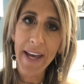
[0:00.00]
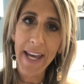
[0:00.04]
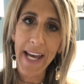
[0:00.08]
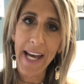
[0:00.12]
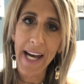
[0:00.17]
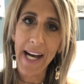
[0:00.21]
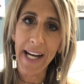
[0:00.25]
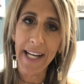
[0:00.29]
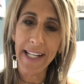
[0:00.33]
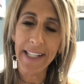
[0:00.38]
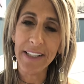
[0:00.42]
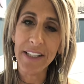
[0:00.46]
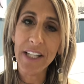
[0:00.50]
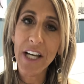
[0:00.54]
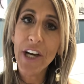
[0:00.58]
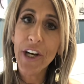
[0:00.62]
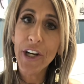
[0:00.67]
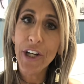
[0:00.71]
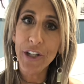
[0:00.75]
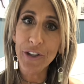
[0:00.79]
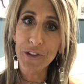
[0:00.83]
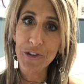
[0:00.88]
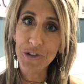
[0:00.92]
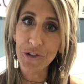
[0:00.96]
And
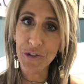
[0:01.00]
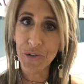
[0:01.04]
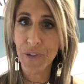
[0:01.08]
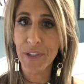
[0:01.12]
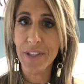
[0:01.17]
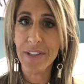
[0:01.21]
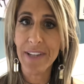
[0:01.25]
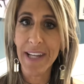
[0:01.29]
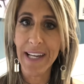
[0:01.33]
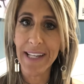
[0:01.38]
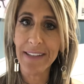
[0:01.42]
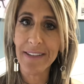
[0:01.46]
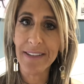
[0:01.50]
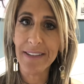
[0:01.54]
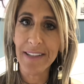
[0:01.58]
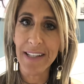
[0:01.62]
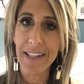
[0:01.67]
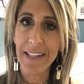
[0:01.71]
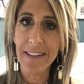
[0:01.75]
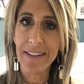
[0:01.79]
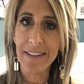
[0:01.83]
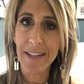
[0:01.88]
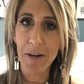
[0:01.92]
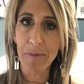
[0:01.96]
as soon as they
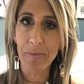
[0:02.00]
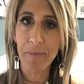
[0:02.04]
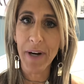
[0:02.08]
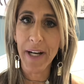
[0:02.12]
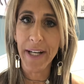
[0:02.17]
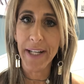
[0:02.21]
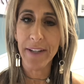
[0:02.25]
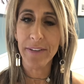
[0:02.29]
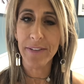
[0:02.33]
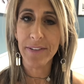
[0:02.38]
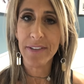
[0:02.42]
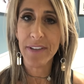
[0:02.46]
see somebody who